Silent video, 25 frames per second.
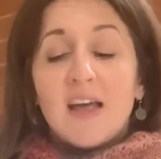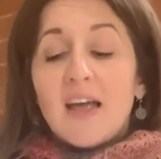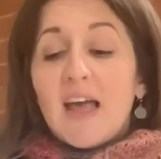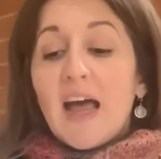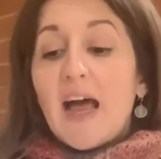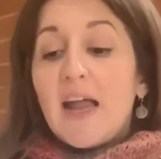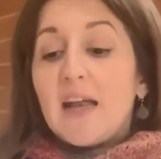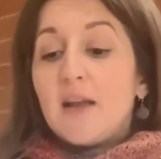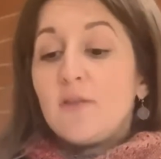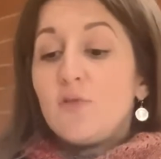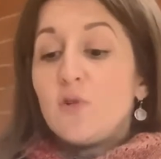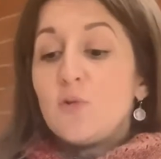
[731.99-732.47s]

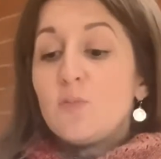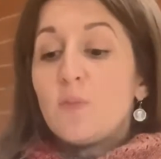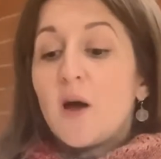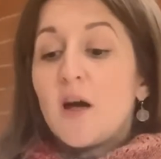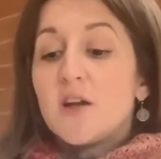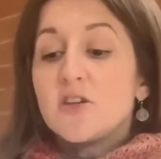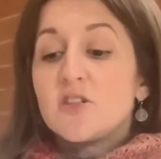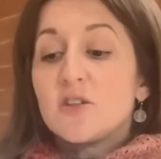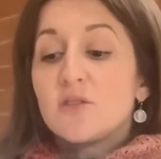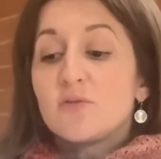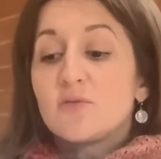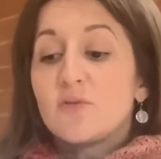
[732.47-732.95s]
And if you
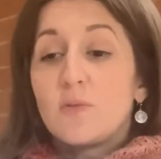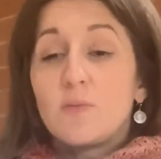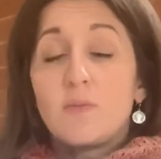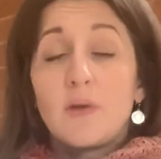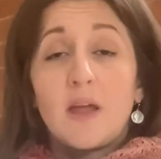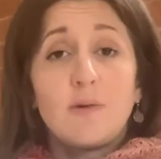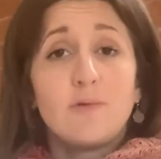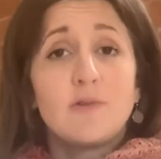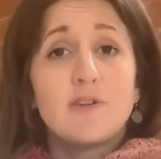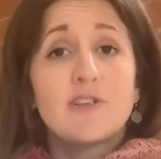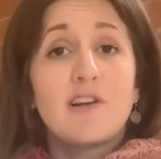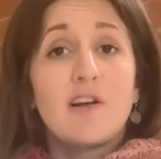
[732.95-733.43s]
purchased from
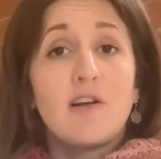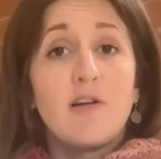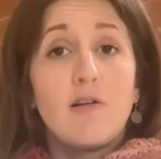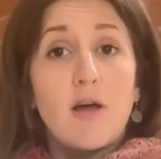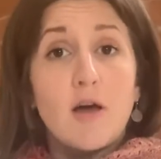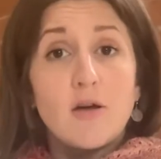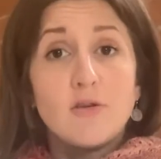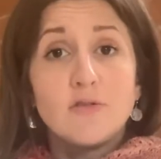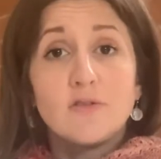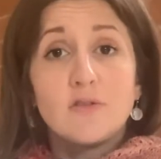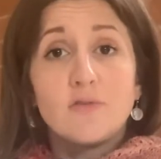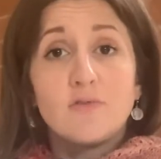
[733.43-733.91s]
me, which
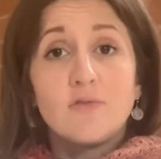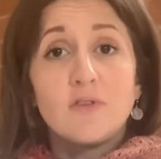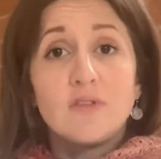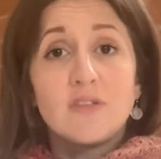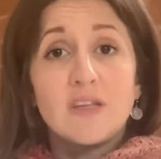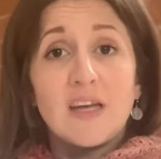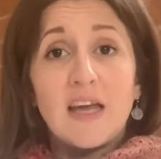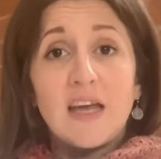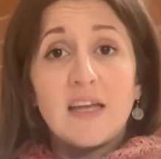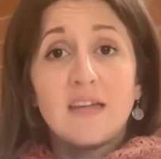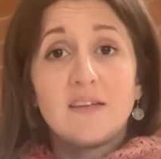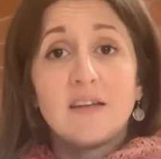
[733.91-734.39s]
loads of you
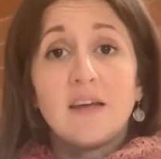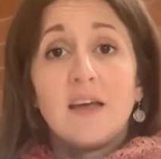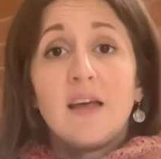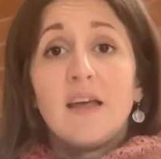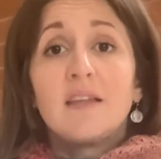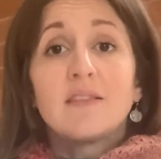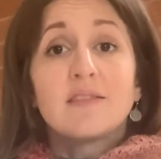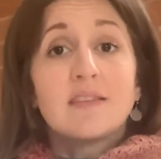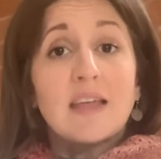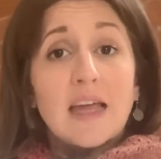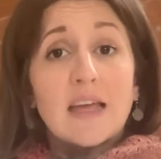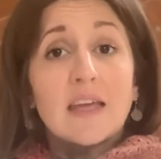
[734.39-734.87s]
did,
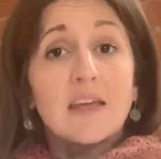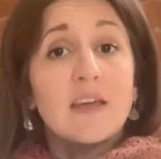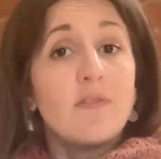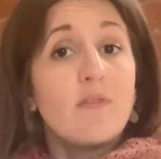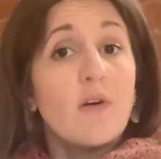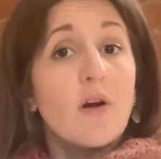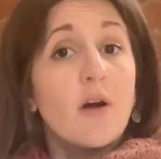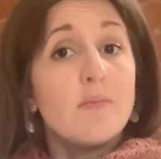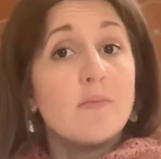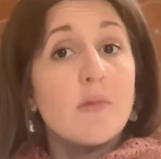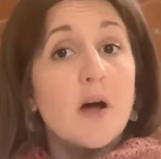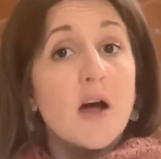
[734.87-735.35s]
thank you
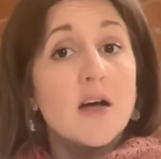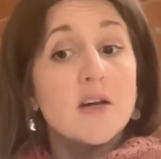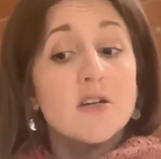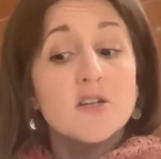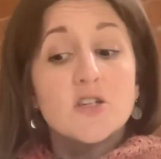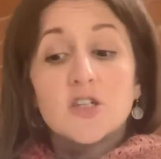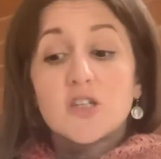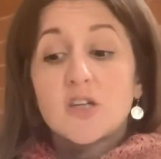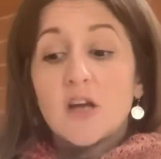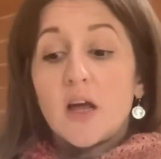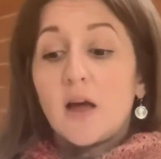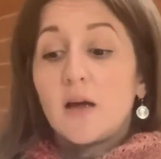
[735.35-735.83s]
very
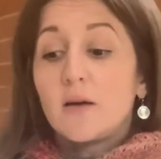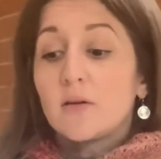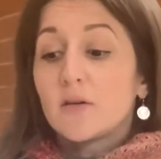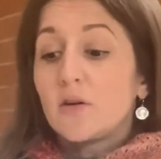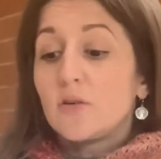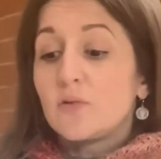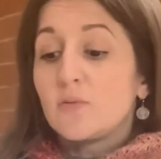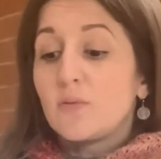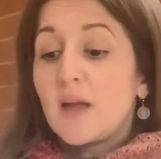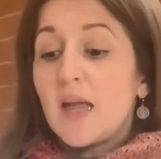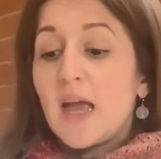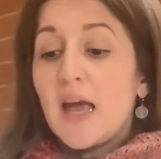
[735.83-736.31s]
much,
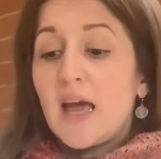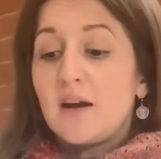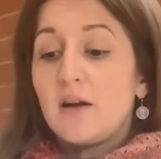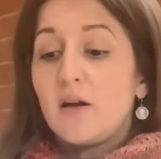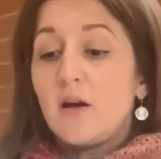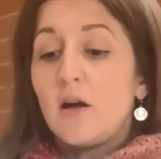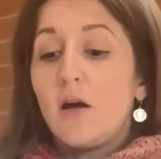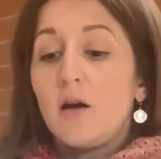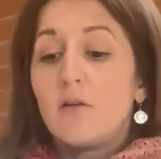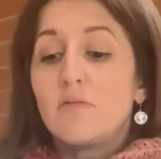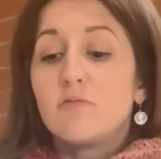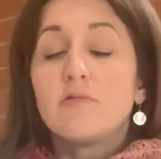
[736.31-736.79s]
because we had
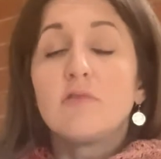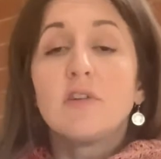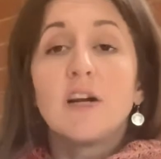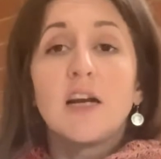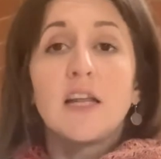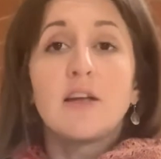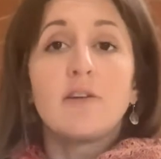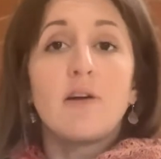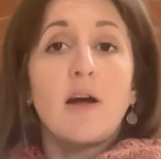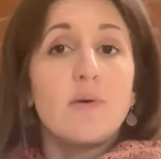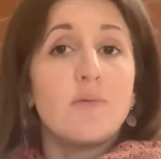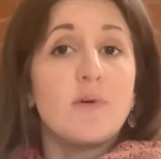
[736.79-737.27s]
a
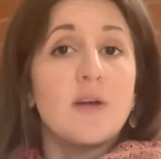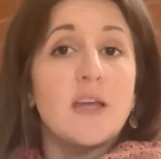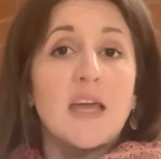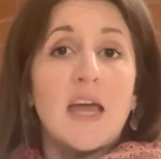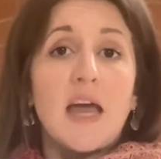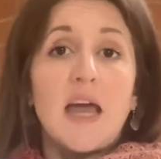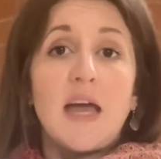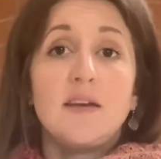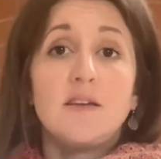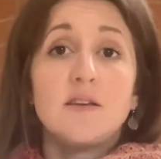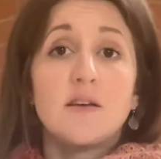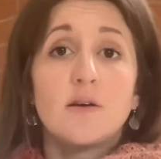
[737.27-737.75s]
really great
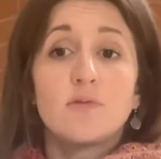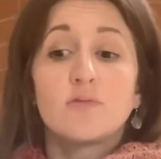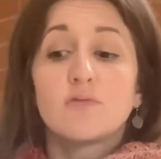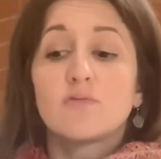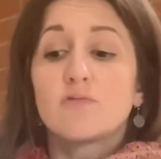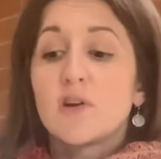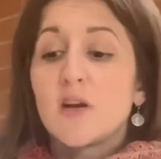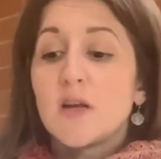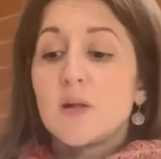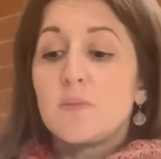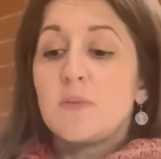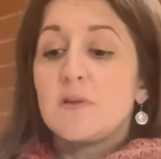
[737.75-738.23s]
weekend. I was
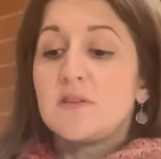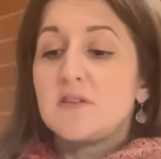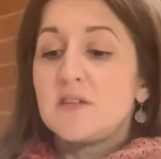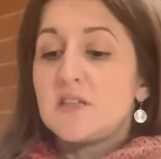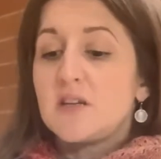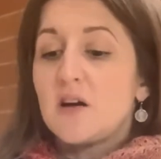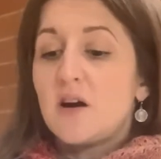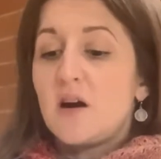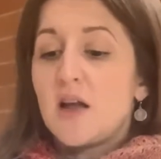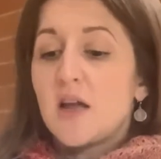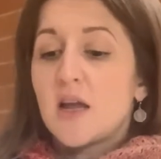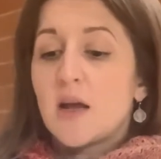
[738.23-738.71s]
really busy
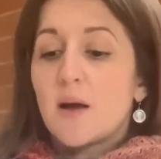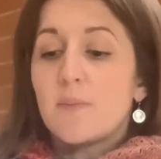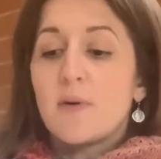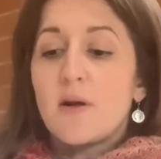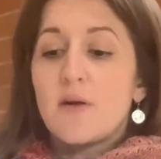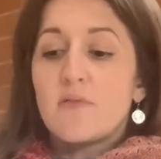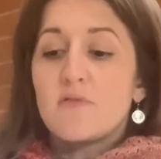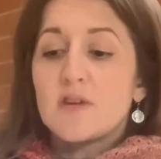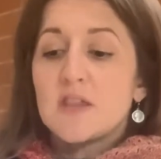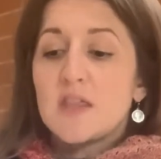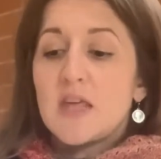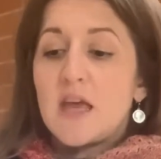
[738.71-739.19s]
dyeing up
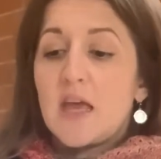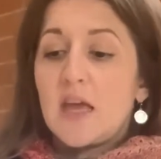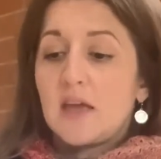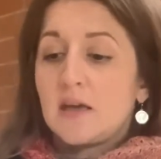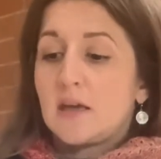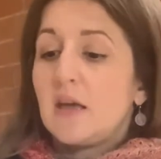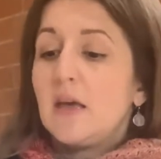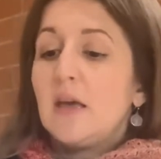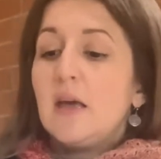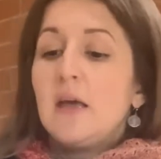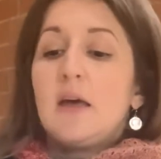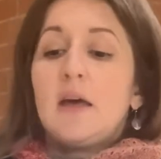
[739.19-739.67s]

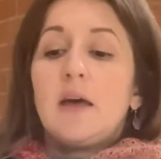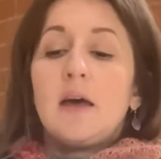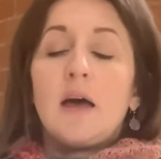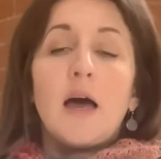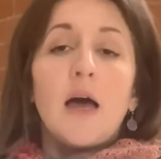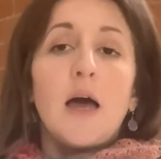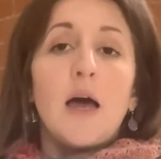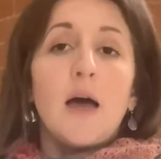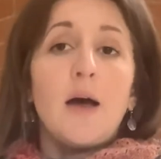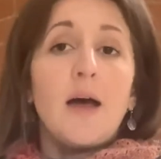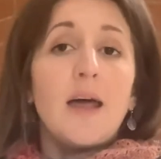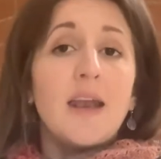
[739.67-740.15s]
everything,
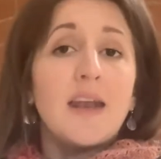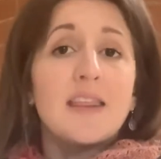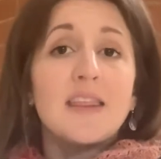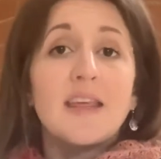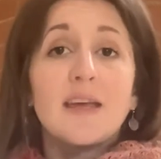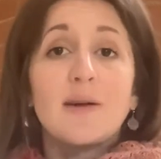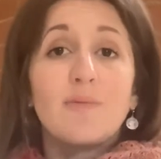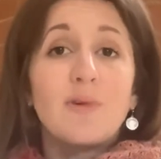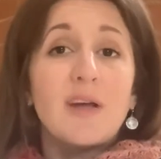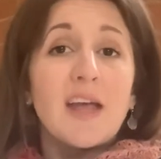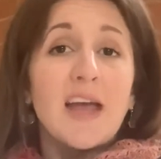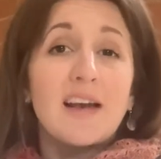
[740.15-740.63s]
and I
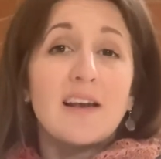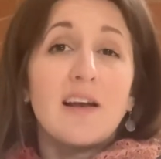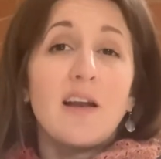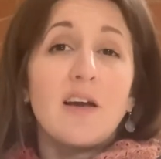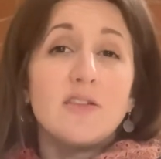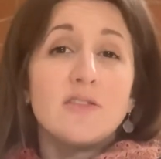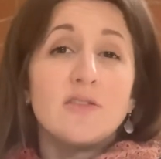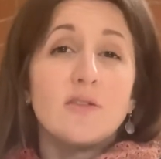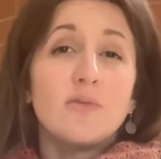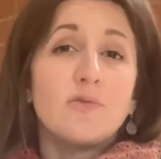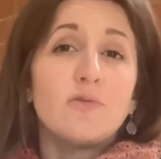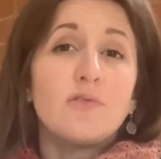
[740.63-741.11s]
think we had
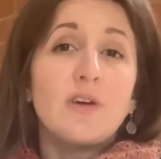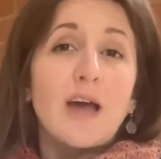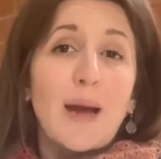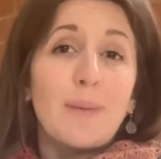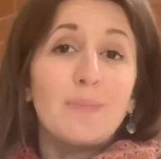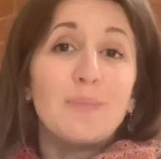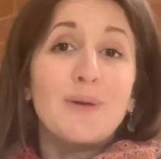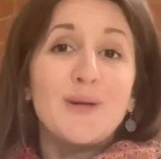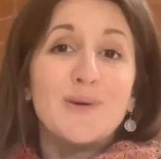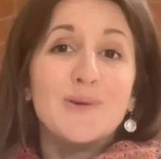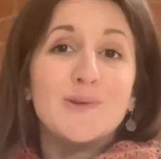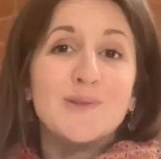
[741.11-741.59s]
loads of
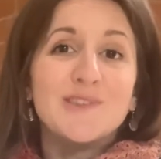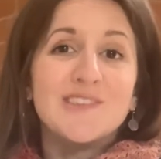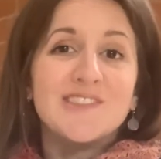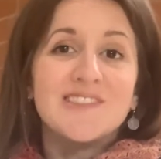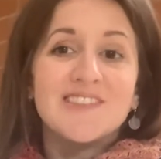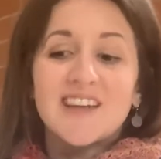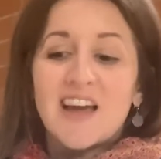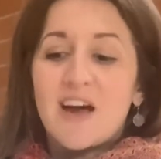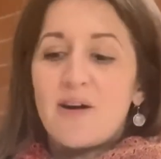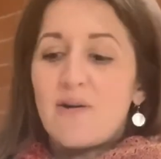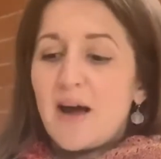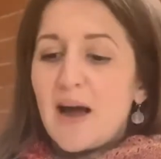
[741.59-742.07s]
happy orders
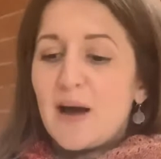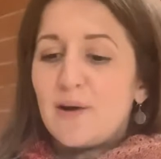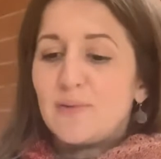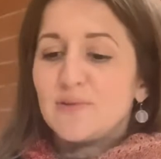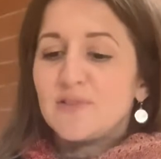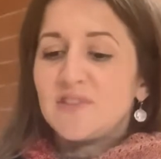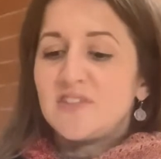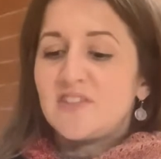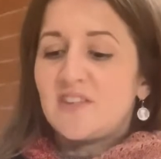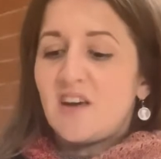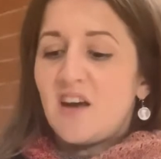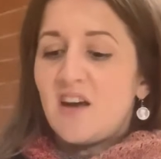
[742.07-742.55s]
go out.
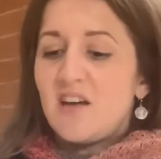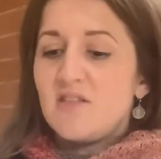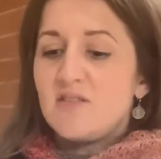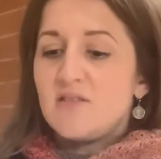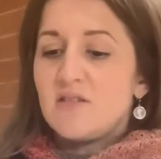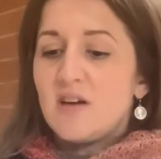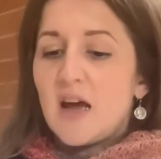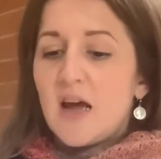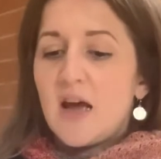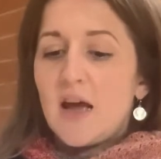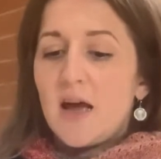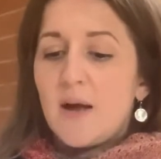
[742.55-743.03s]
So
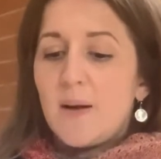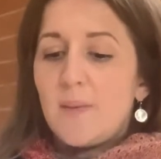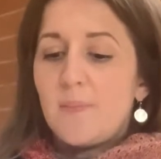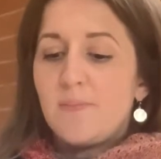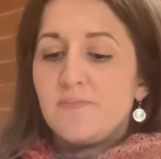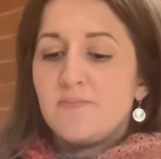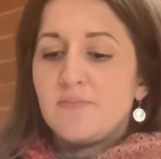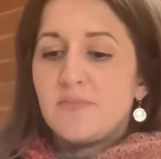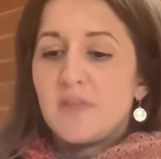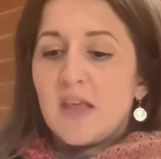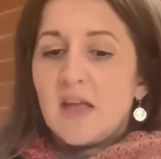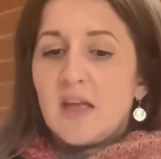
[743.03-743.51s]

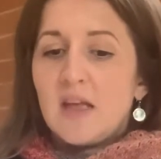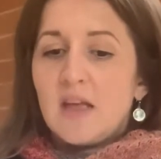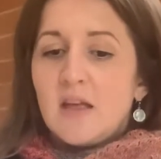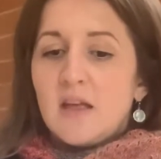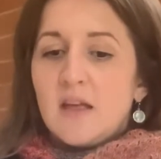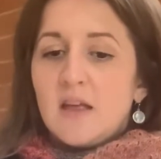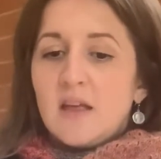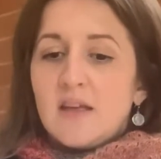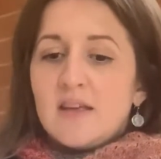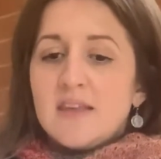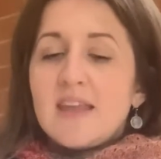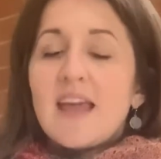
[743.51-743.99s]

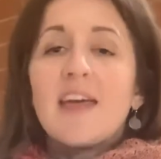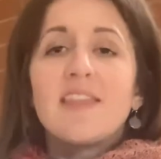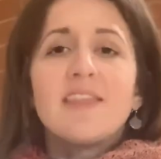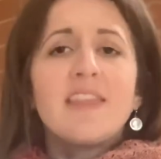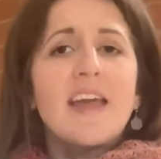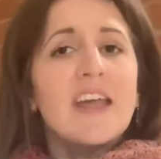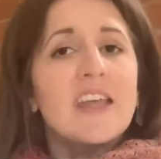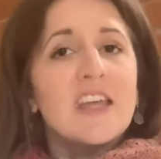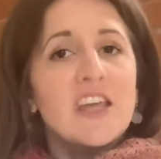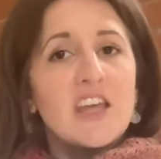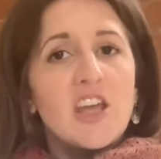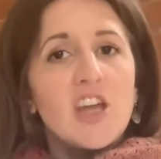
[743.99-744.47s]
yeah,
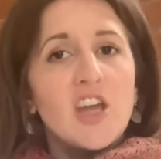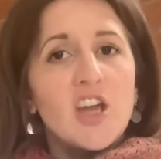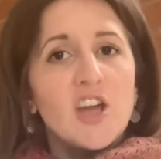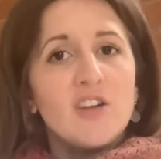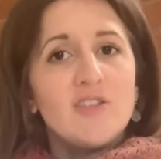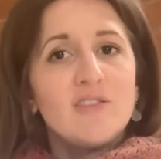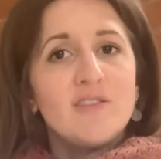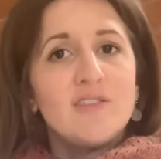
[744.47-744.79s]
thank you.